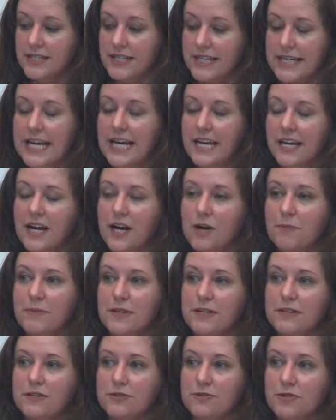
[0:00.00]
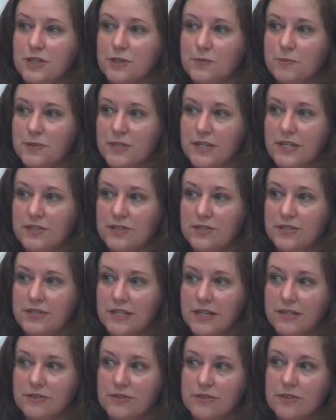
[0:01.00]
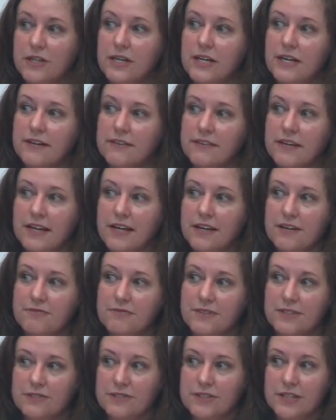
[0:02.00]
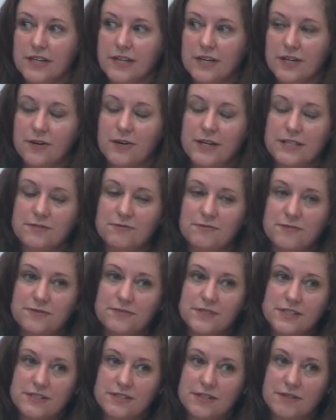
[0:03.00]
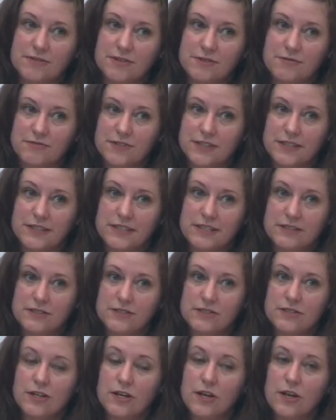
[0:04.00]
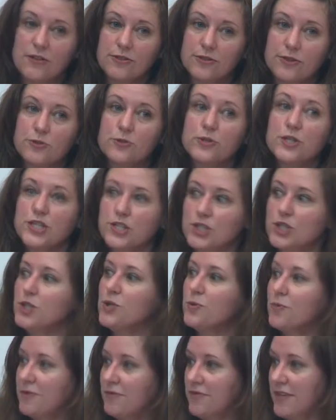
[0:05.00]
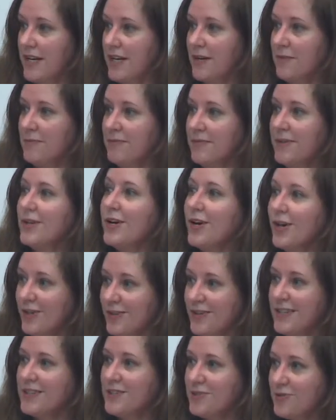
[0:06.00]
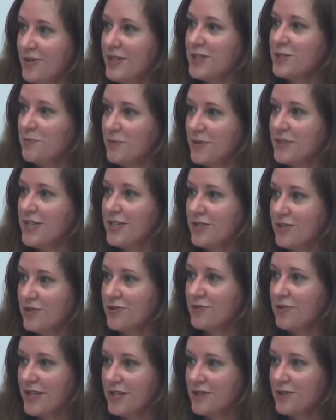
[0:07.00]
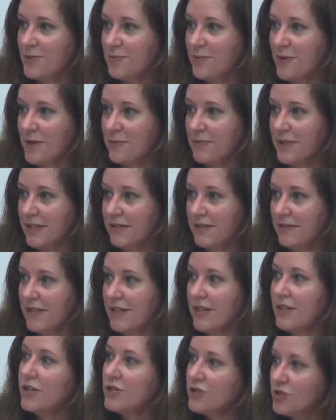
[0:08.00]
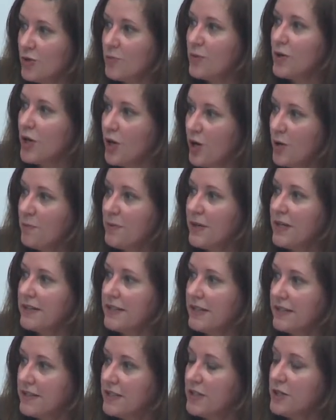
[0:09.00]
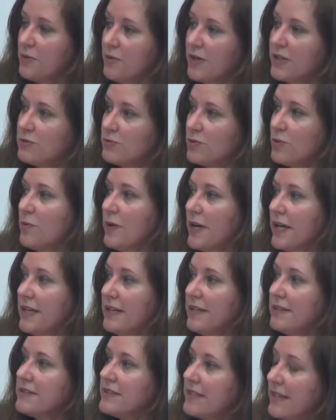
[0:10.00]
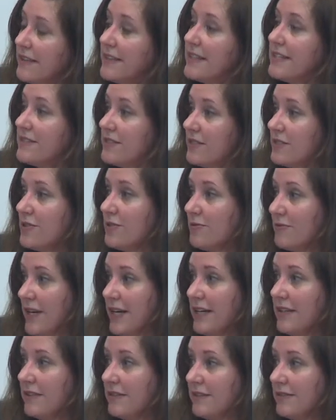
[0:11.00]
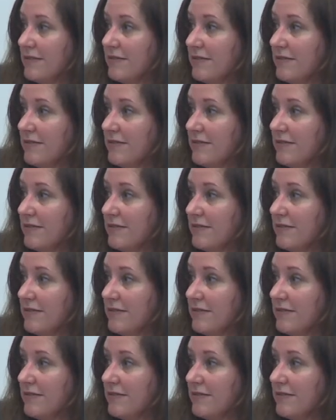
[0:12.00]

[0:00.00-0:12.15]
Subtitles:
see again how big the transportation sector, the AFL-CIO has 57 affiliates, 32 of them are in the Transportation Trades Department. So we're hoping that the U.S. will weigh in and say, this isn't right.